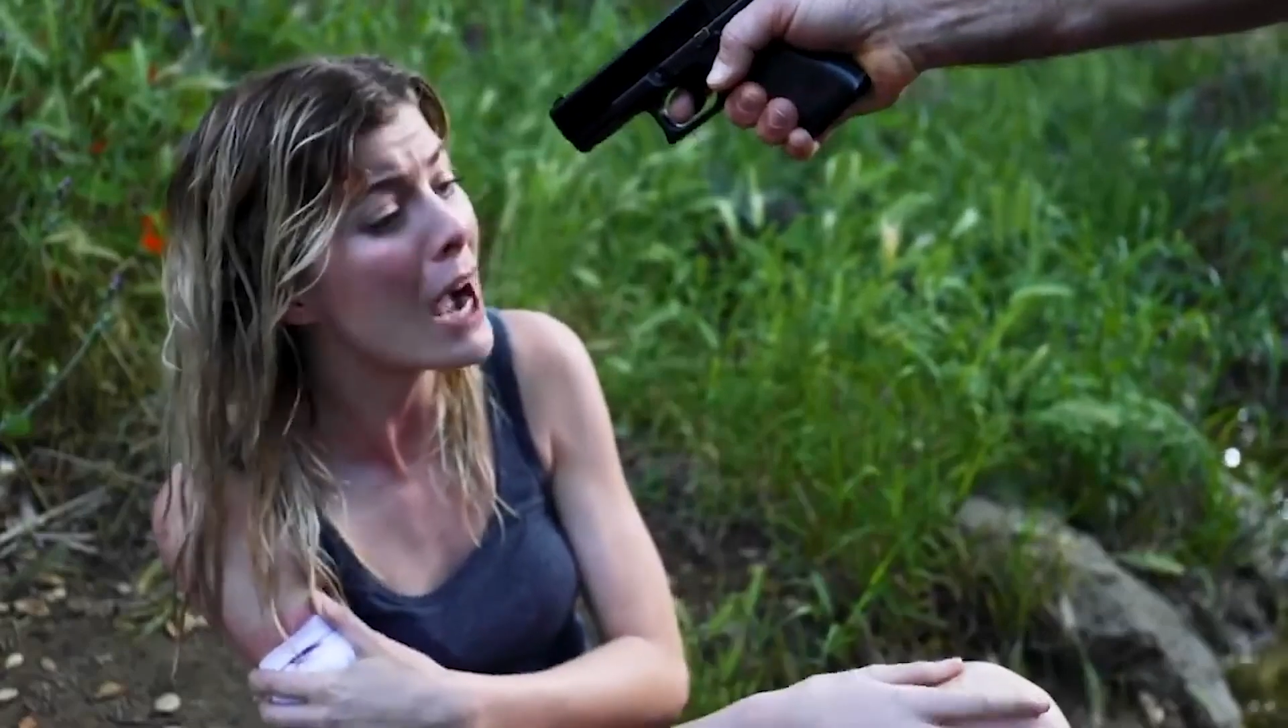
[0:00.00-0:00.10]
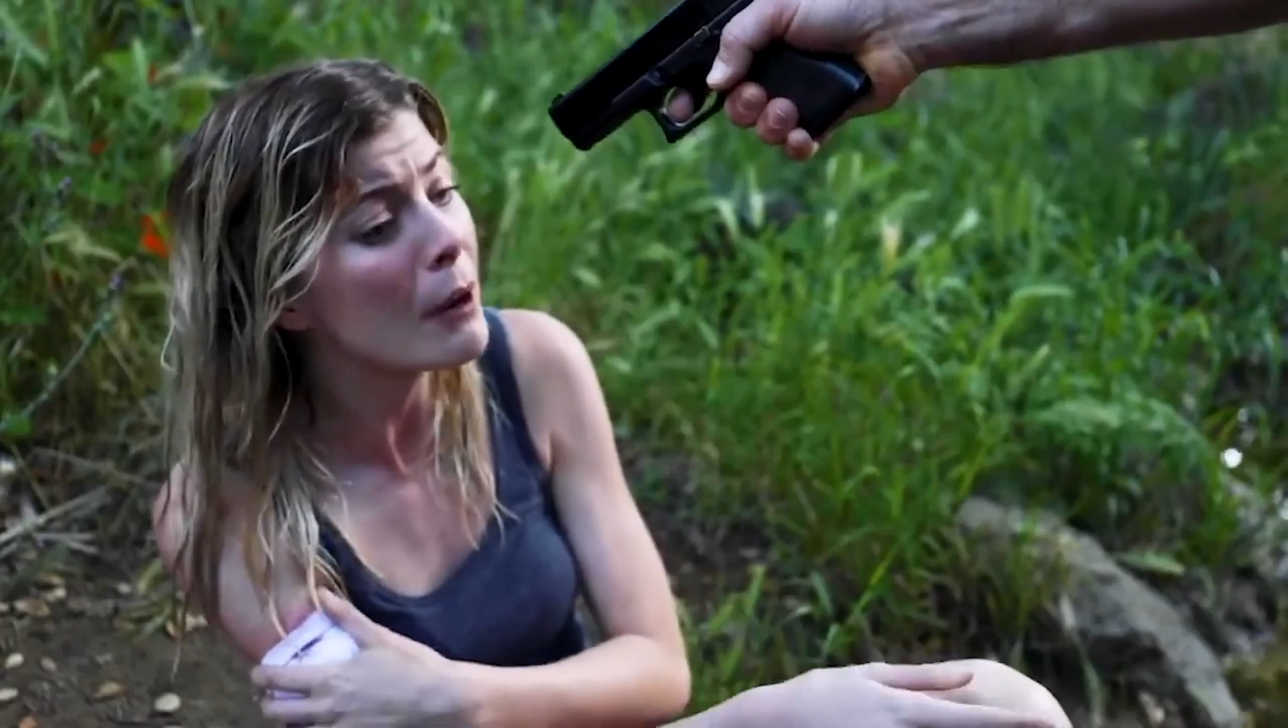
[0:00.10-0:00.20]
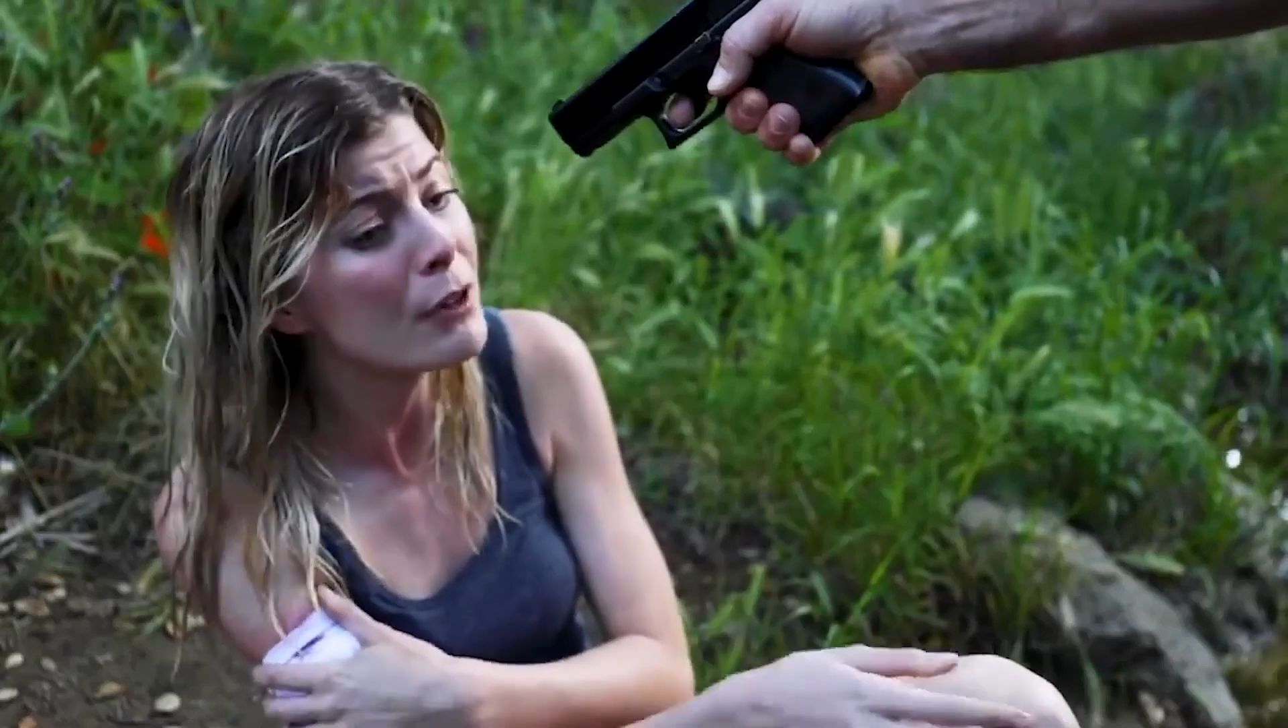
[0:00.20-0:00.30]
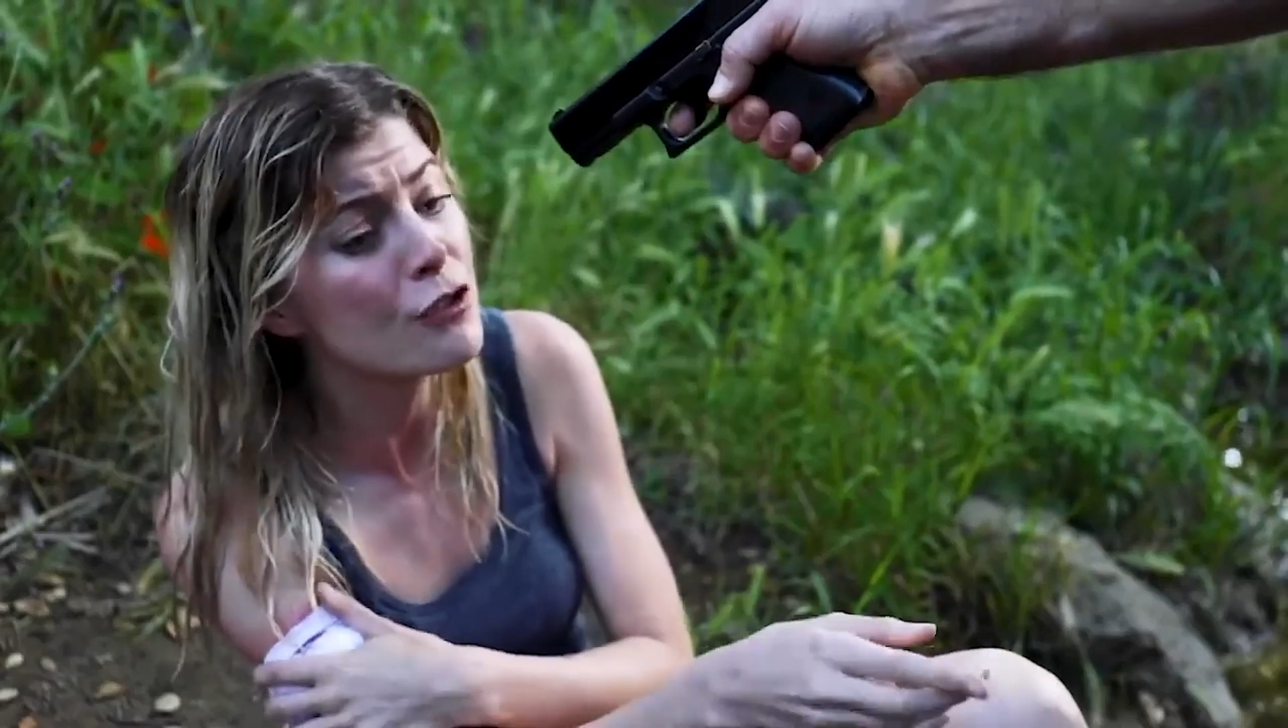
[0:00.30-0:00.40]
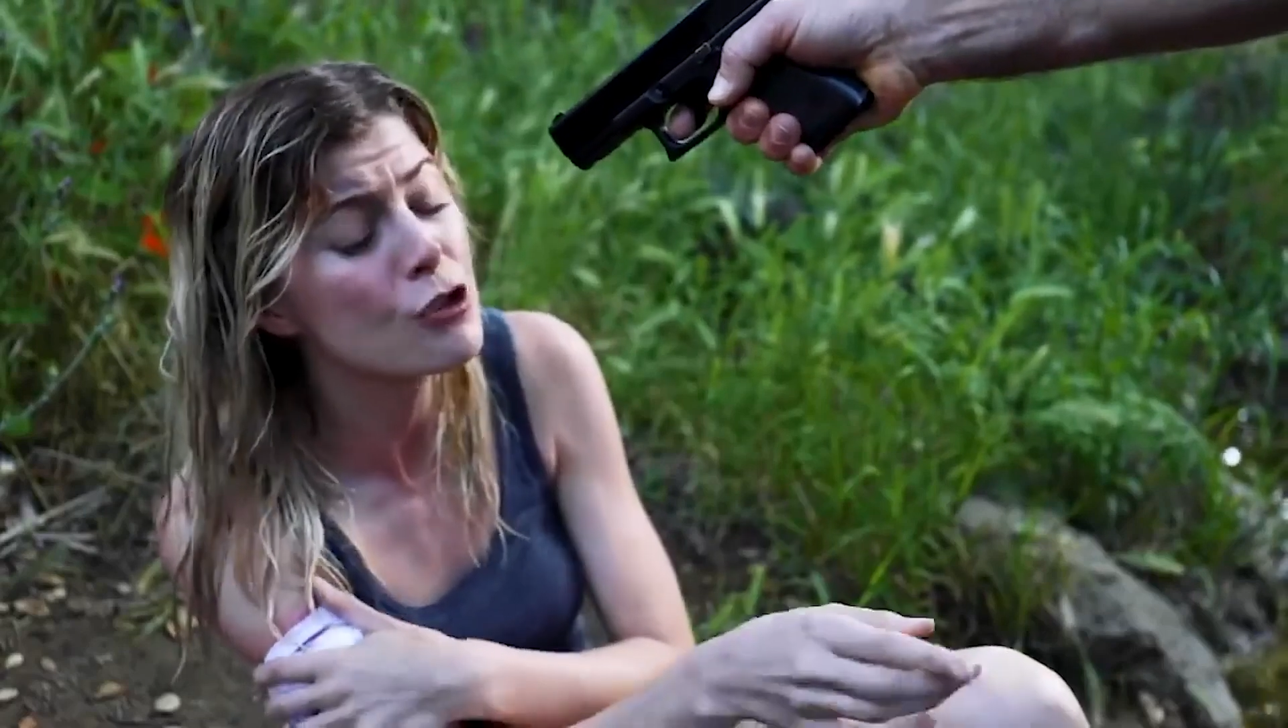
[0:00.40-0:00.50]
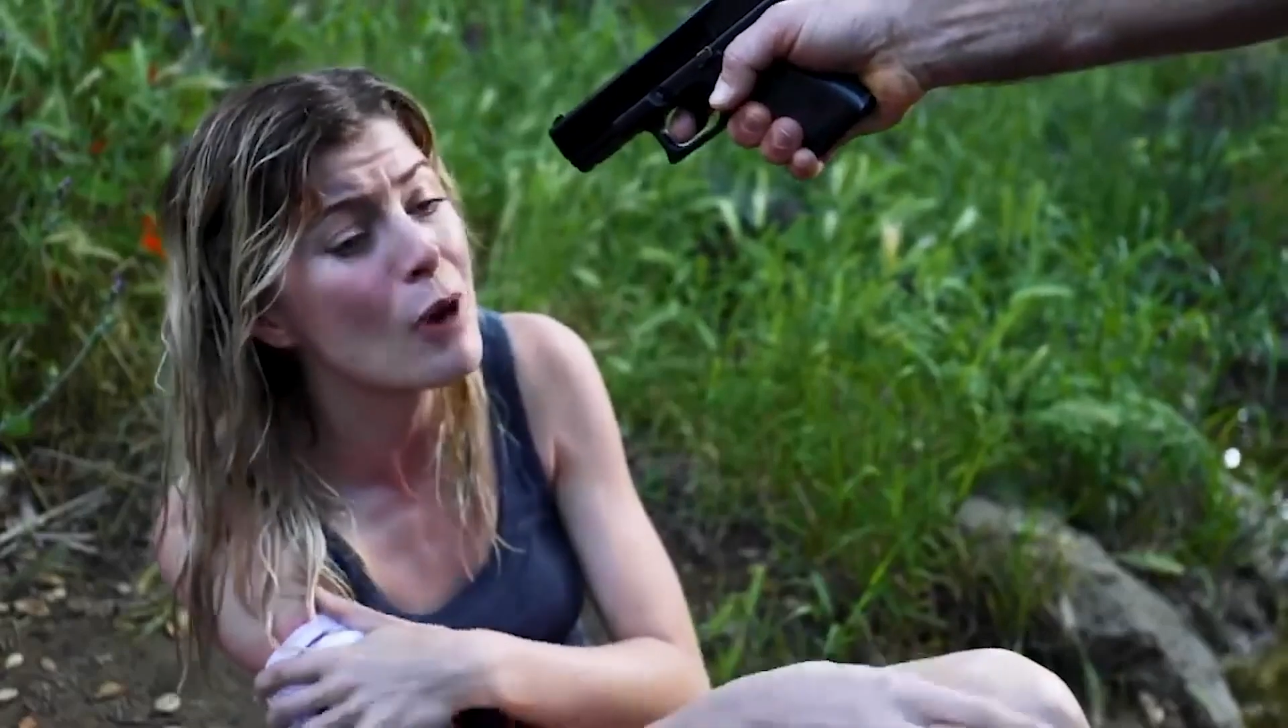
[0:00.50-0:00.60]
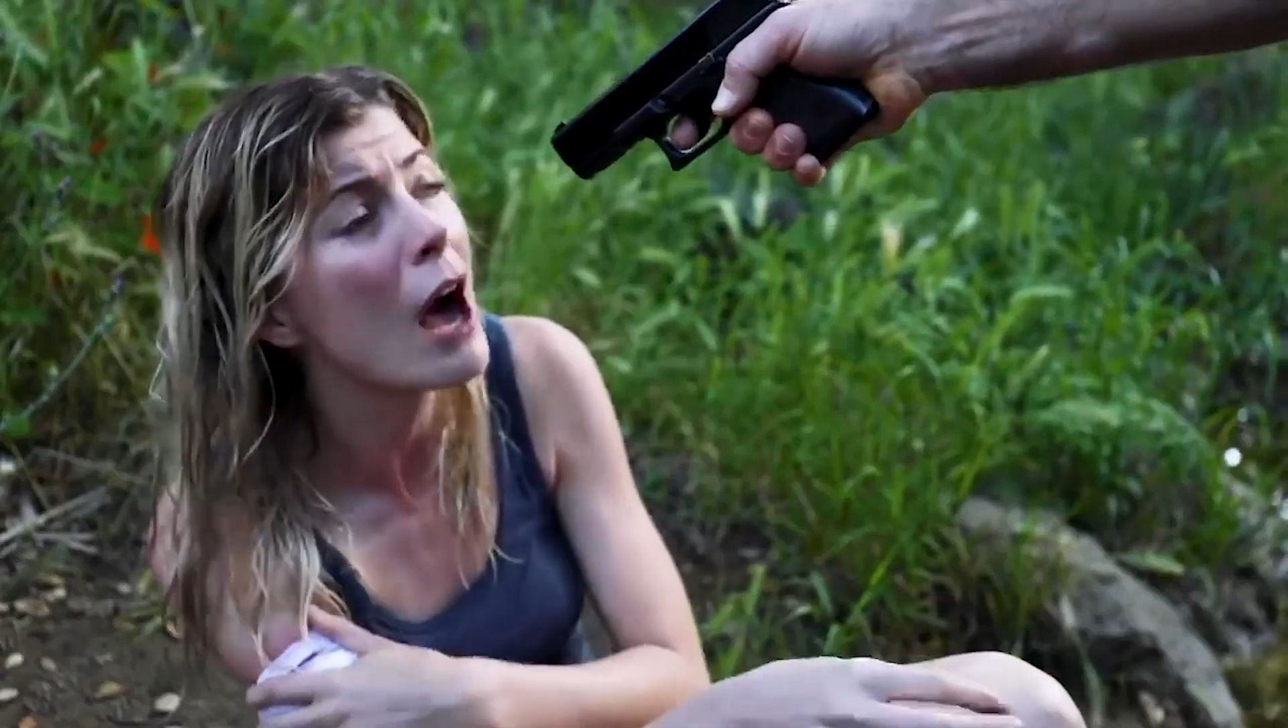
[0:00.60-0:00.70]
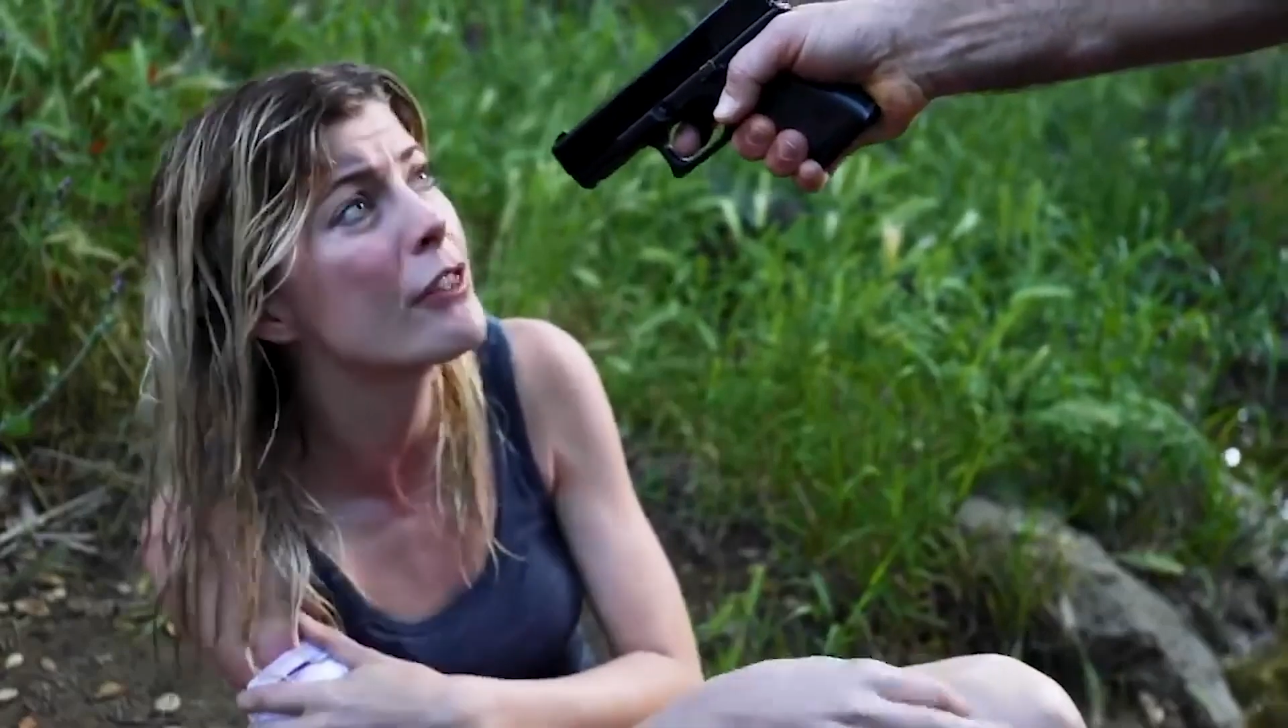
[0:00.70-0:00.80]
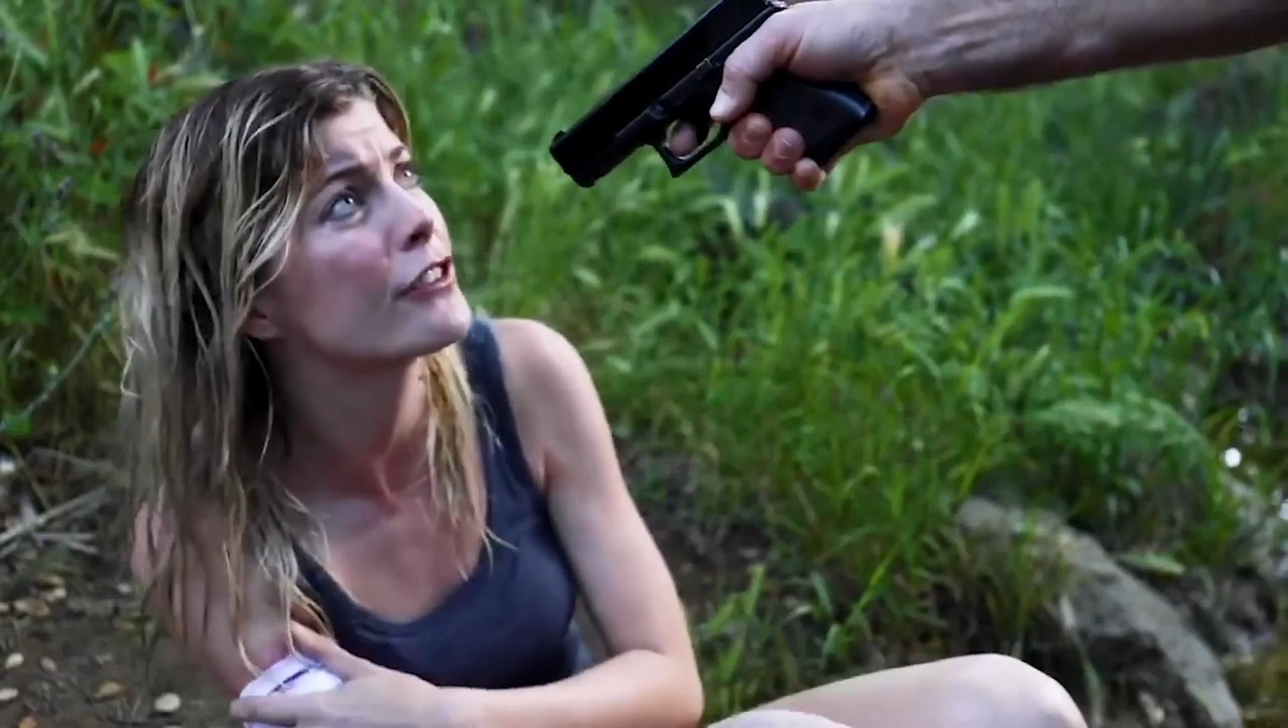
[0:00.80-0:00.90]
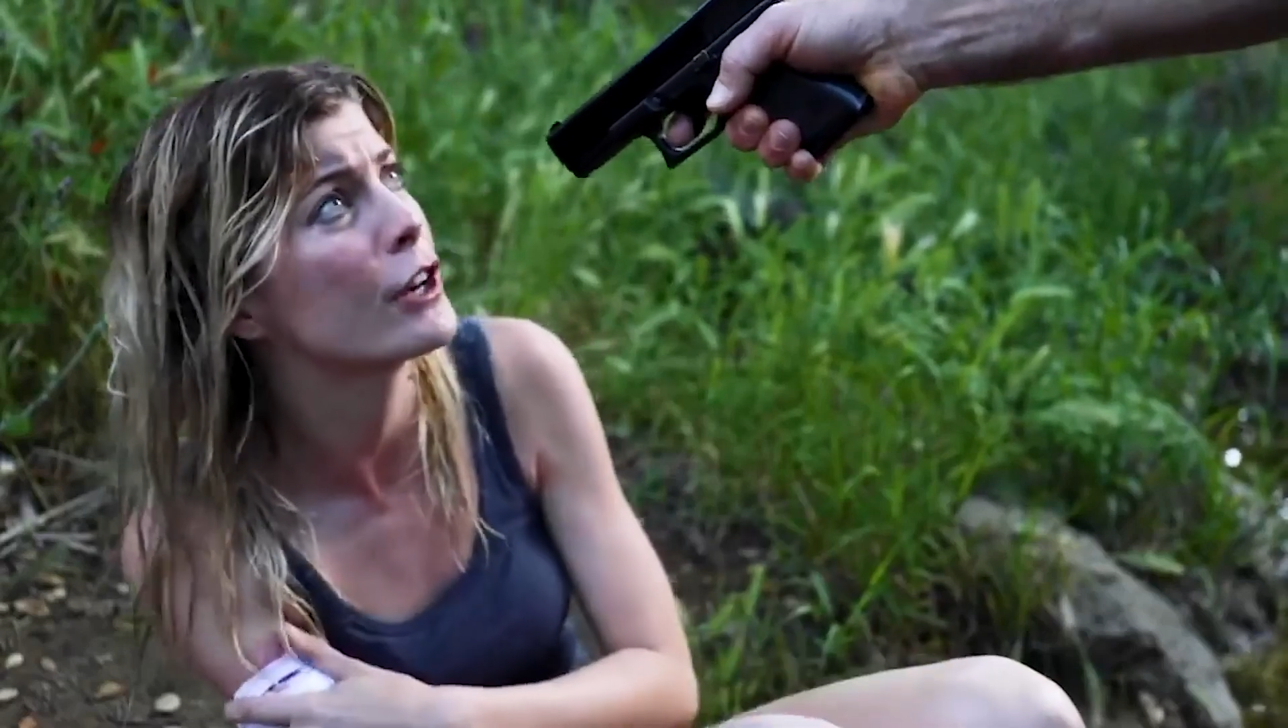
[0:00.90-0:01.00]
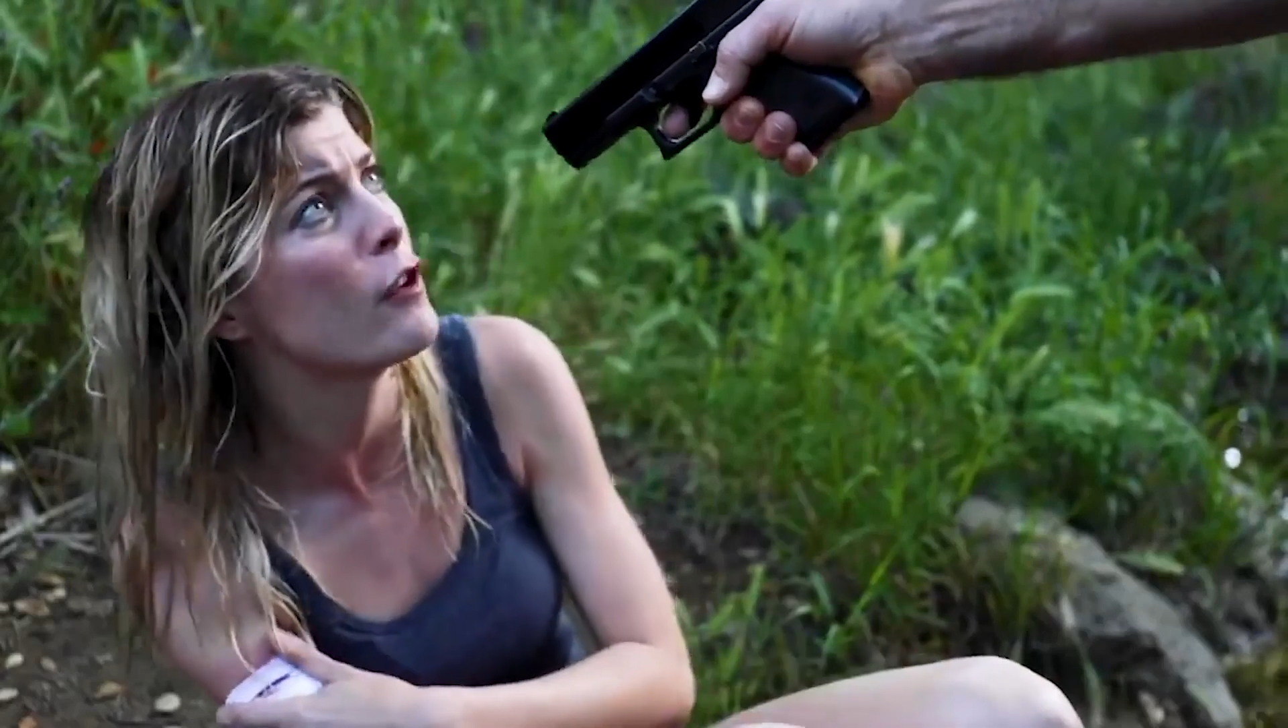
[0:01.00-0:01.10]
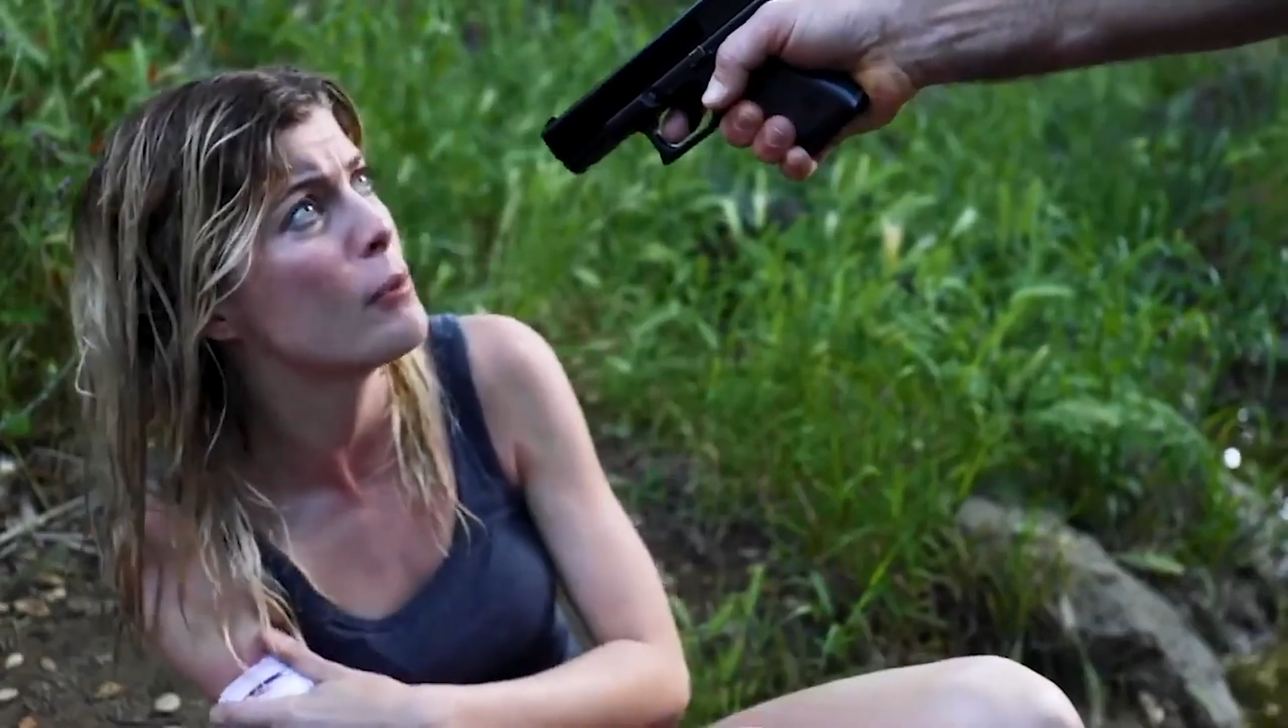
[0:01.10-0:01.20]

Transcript: I would have drowned the son of a